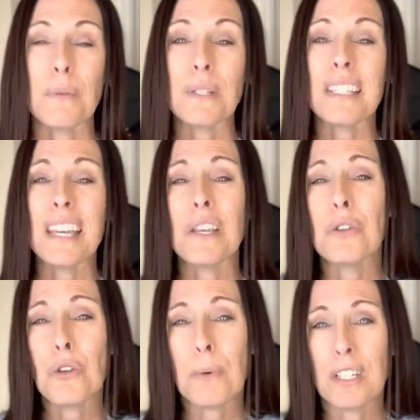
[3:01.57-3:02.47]
it was
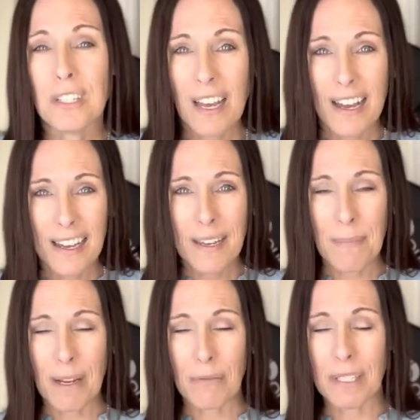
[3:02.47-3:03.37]
taking too much
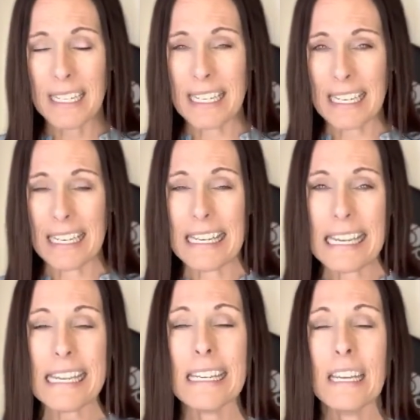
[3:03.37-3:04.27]
time. I really didn't
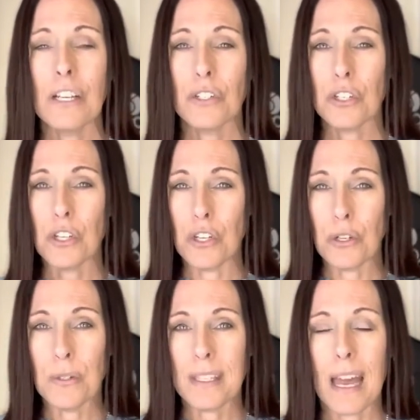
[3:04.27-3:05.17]
need to
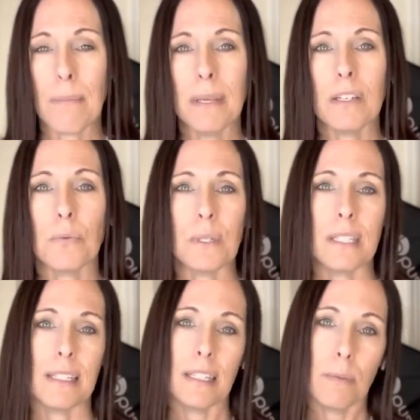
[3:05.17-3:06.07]
use that because once
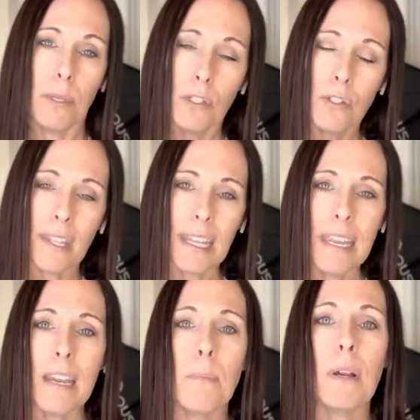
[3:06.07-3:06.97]
I take the pictures on the
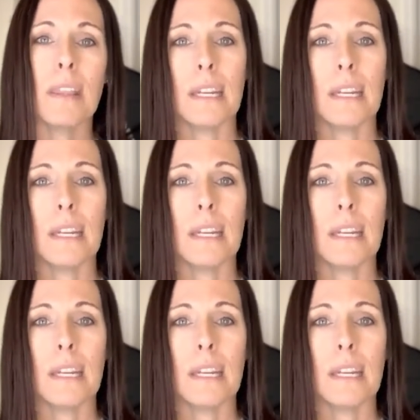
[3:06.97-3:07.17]
camera,